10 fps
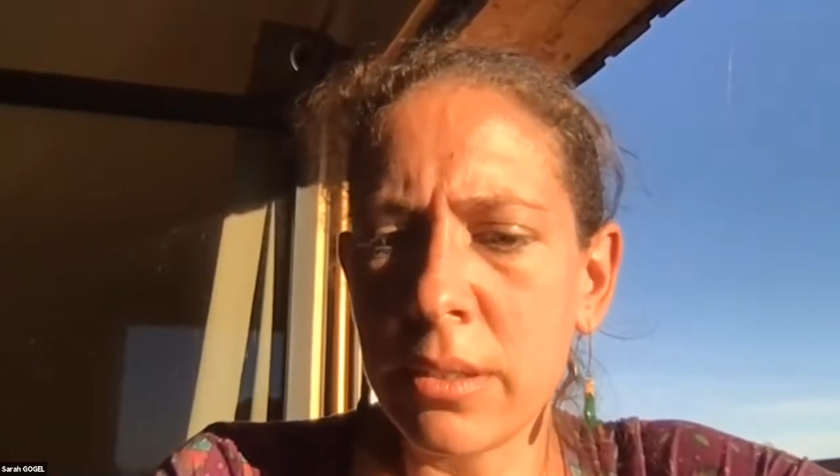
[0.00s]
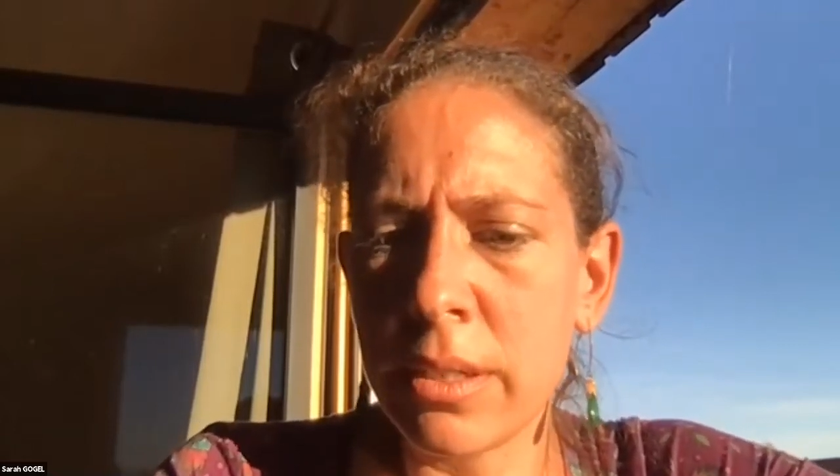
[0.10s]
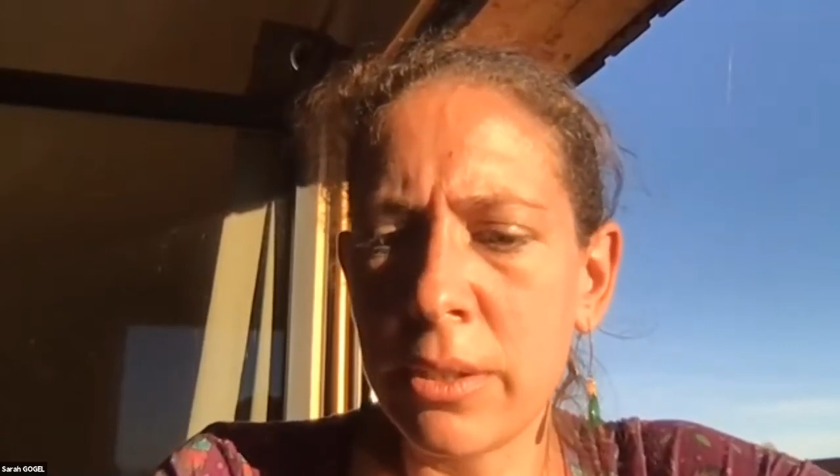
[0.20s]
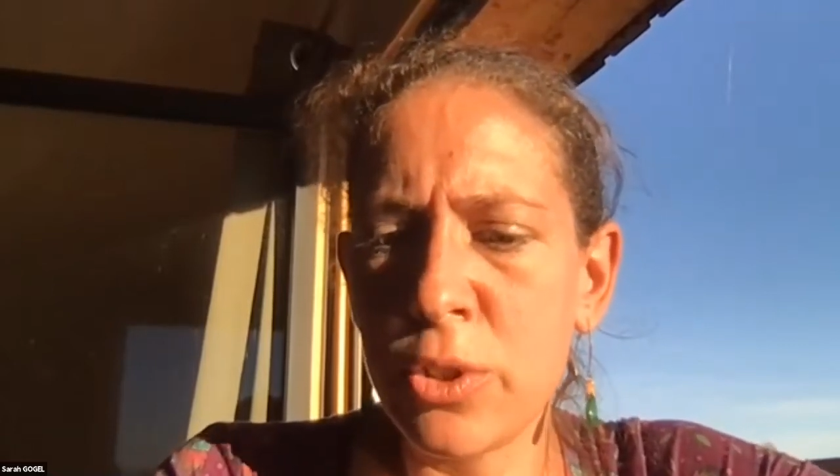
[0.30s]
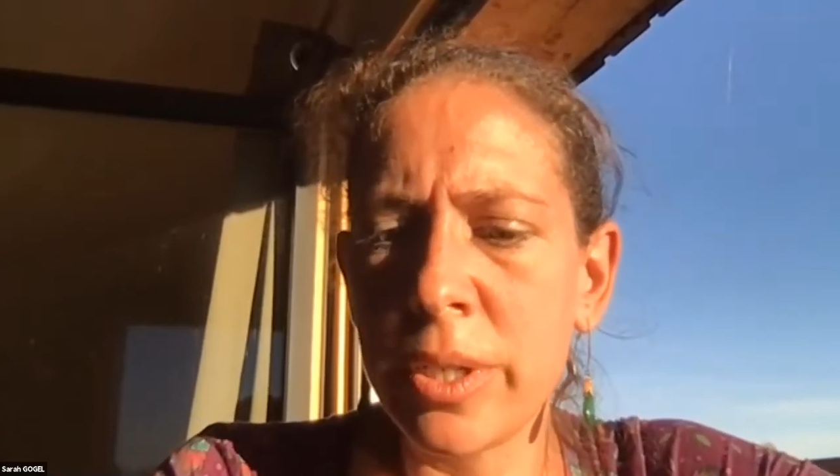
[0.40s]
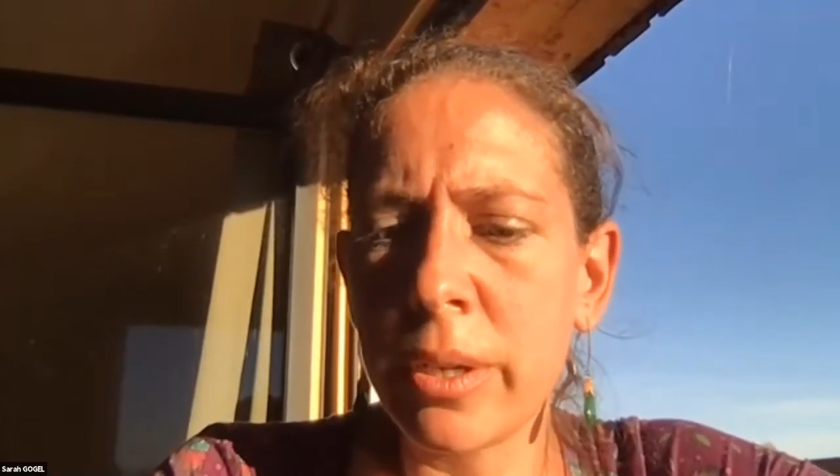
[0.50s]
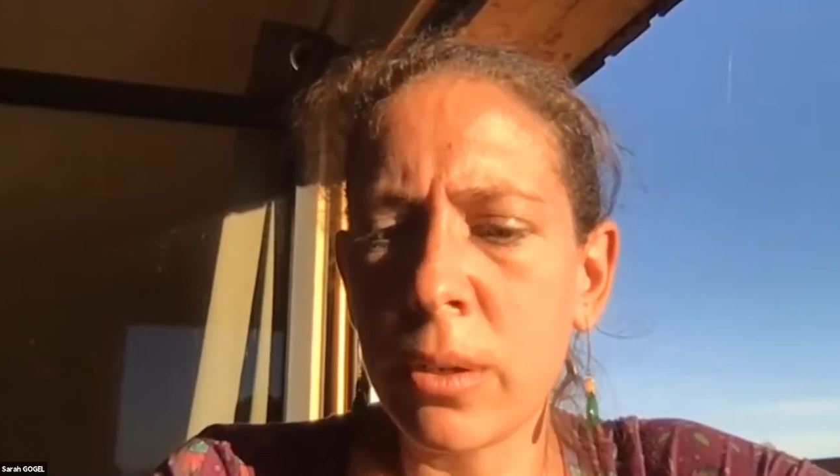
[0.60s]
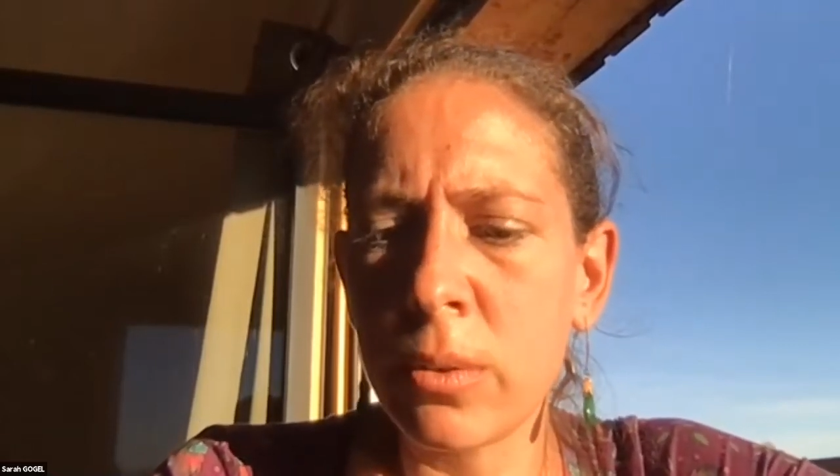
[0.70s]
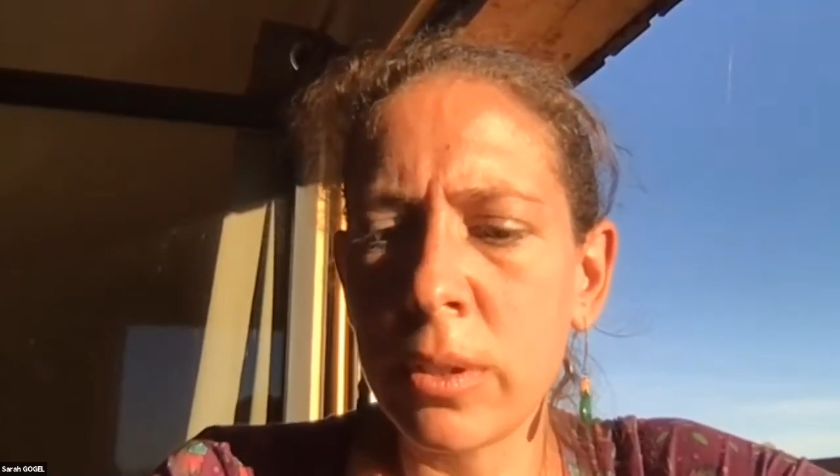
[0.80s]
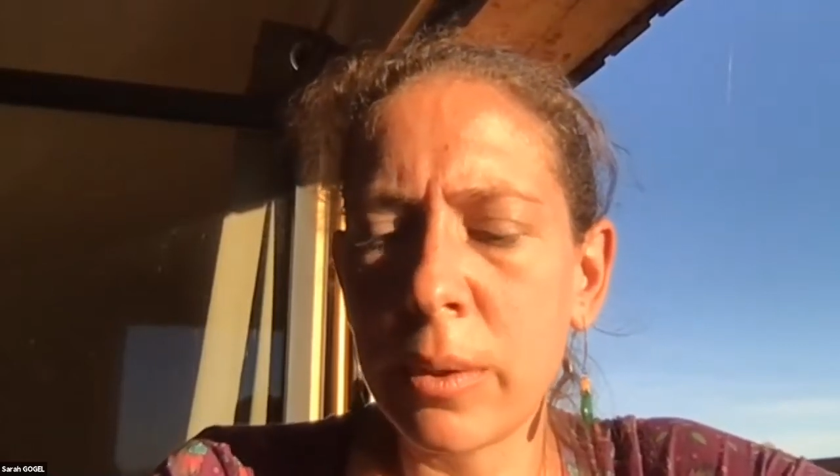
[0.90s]

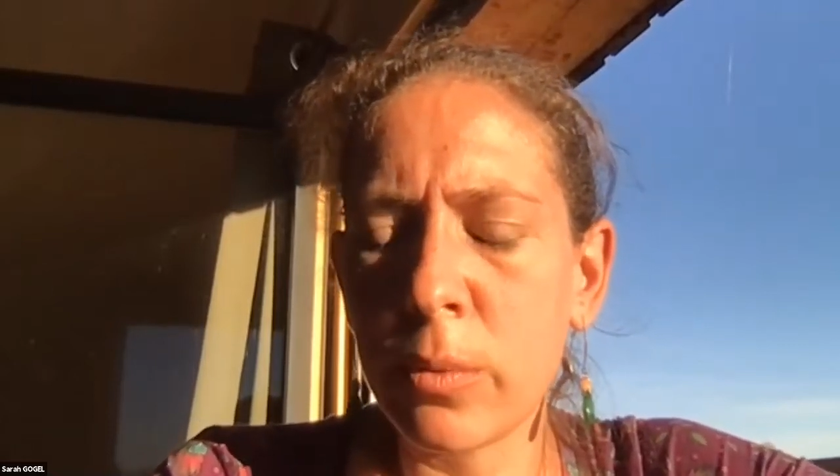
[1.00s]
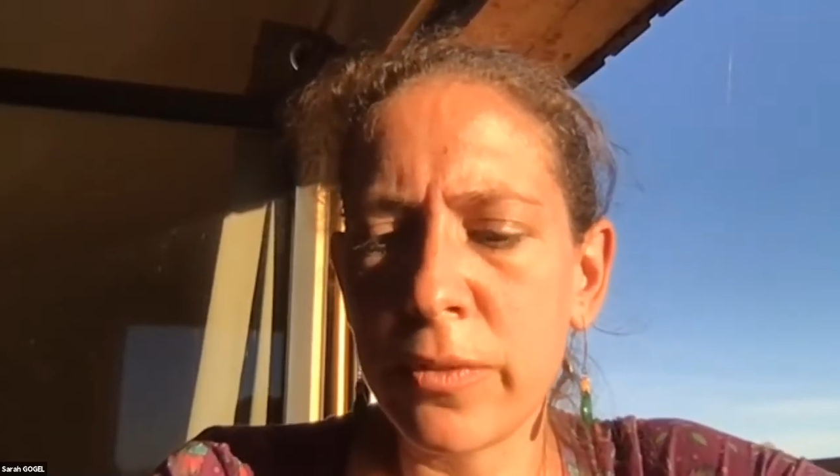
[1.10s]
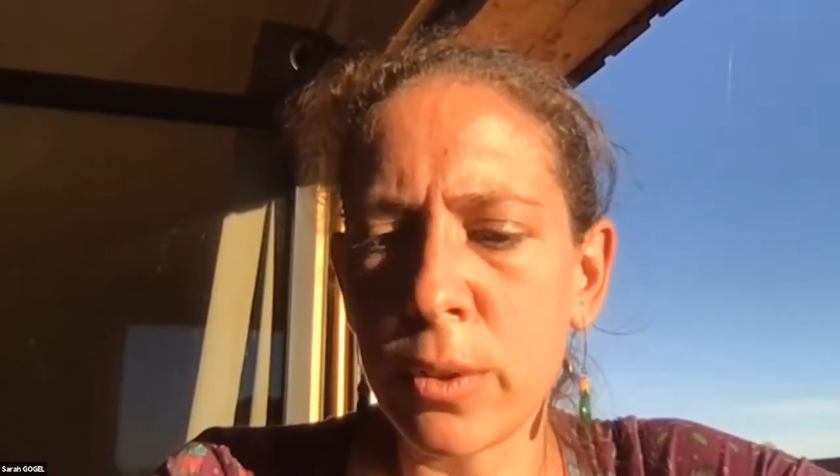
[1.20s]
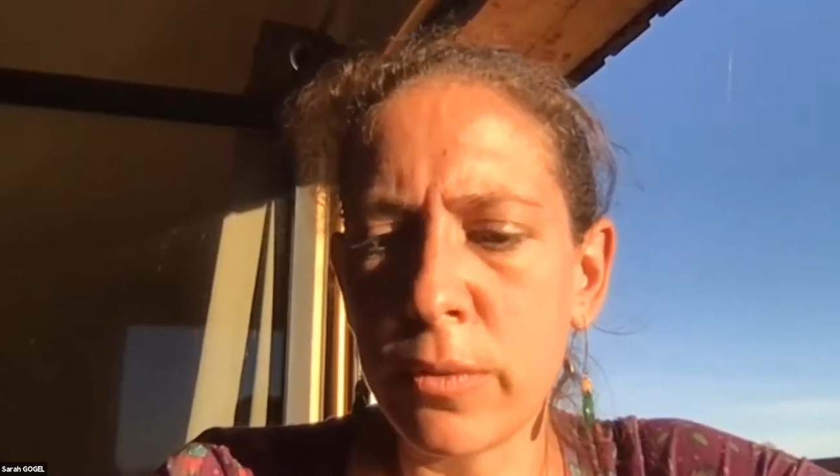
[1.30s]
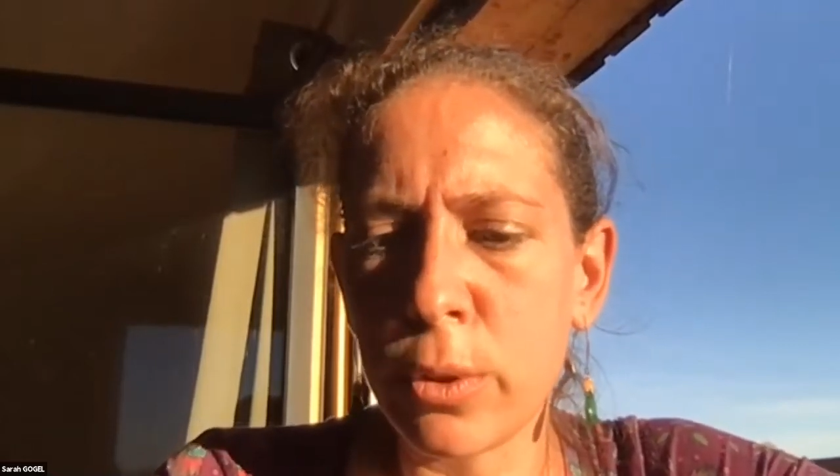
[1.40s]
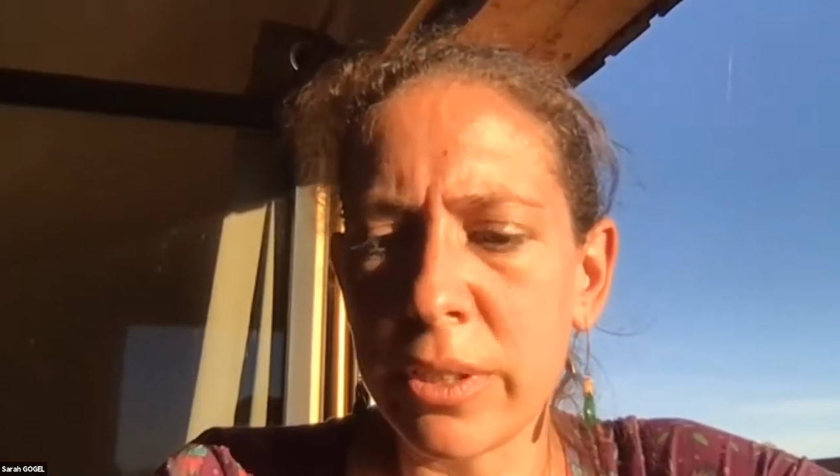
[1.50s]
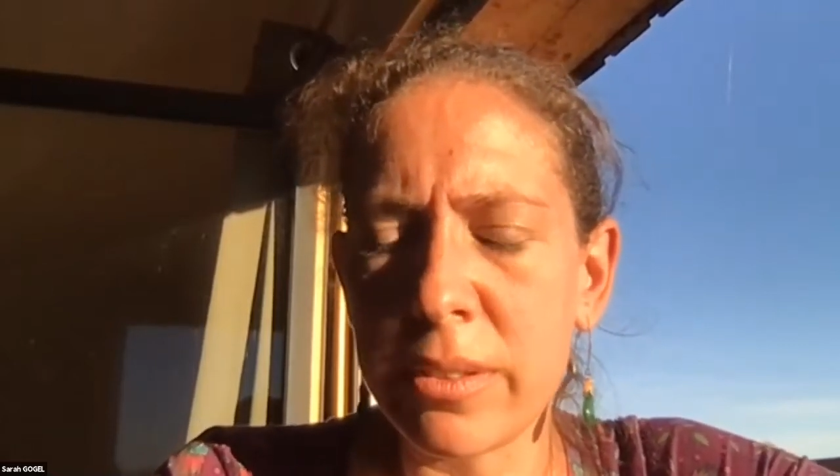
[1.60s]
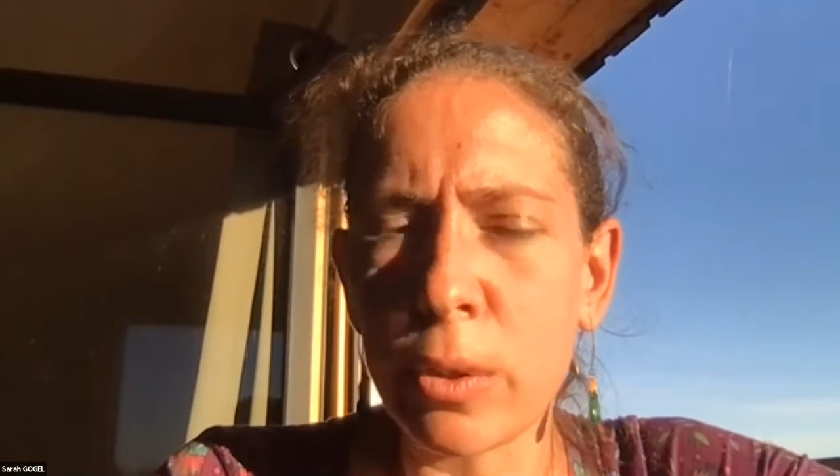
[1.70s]
NGO that focused